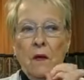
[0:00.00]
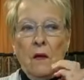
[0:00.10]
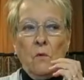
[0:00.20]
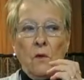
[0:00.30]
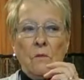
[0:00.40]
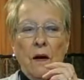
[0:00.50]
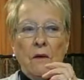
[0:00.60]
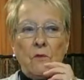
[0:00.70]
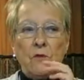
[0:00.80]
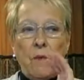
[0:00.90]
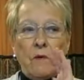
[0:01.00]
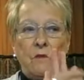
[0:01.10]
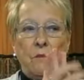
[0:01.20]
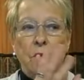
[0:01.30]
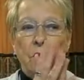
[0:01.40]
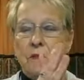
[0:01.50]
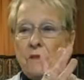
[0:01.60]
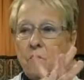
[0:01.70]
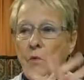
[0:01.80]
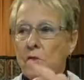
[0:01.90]
And one of my
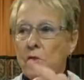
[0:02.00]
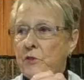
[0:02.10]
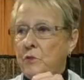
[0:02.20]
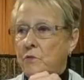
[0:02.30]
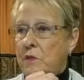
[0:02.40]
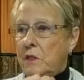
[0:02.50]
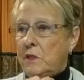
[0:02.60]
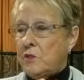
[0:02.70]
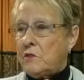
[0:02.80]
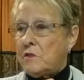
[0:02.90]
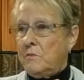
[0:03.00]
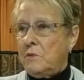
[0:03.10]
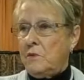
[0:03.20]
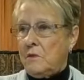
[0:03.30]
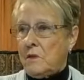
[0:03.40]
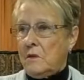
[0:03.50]
responsibilities was to teach this book